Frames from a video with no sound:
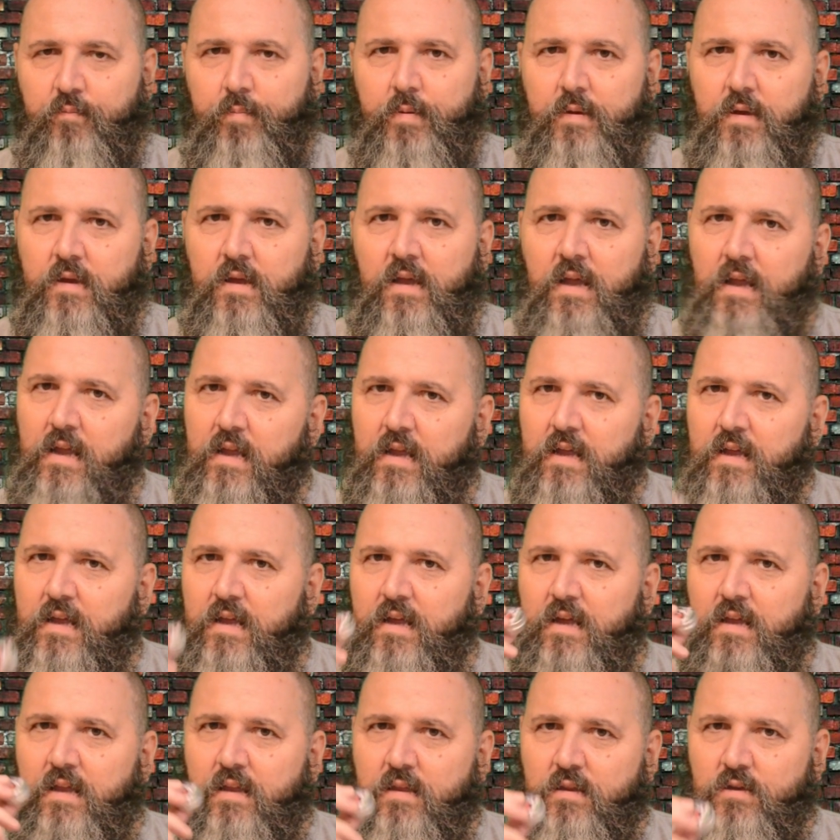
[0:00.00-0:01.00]
But
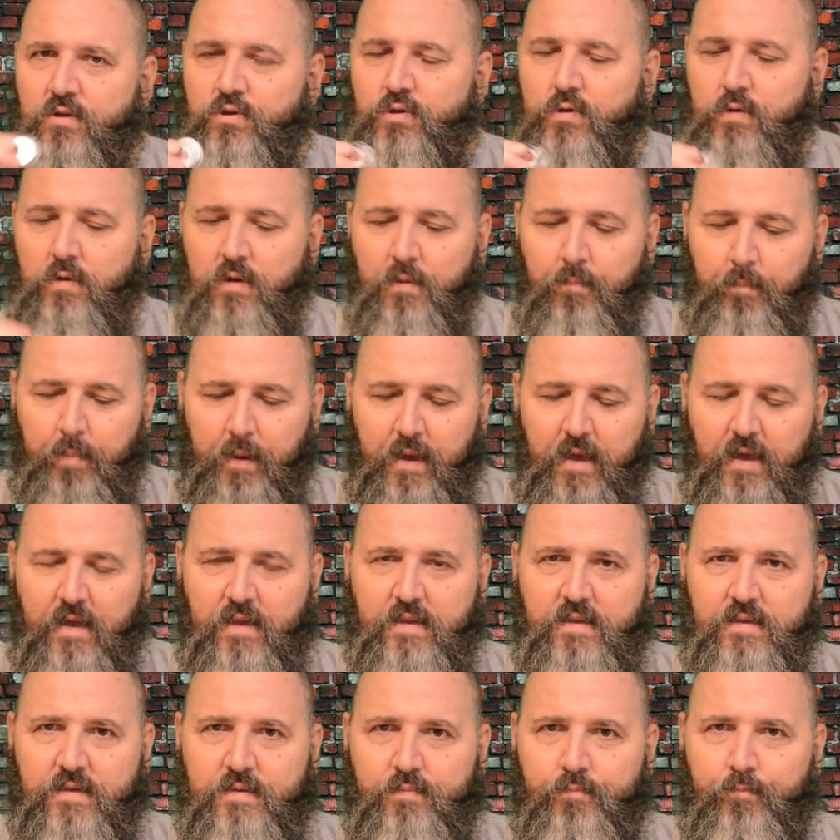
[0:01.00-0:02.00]
the Sugar
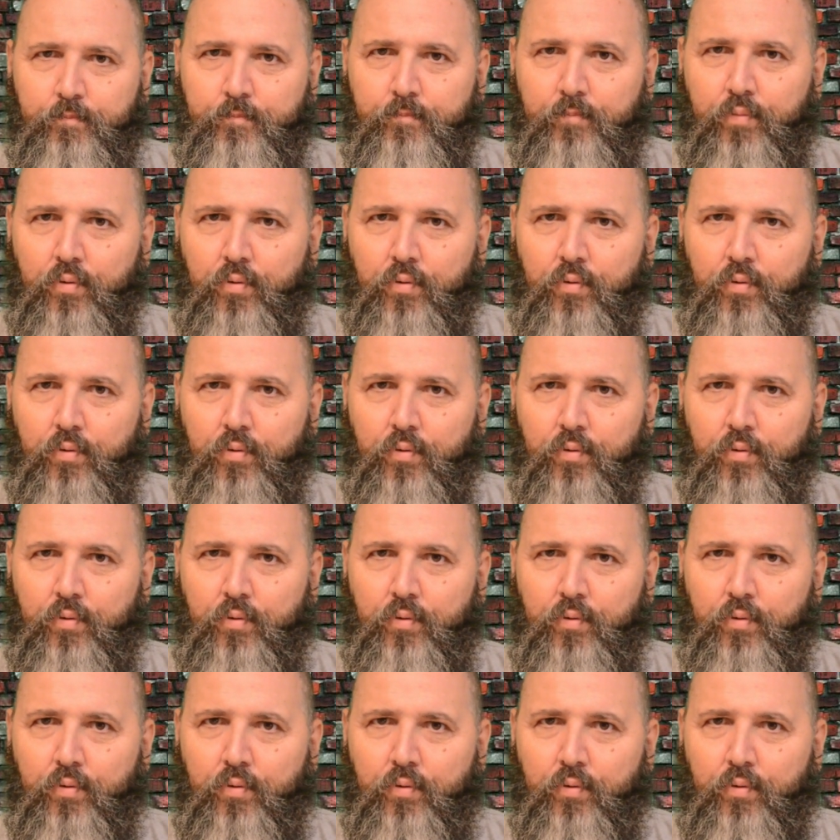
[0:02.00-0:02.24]
Beards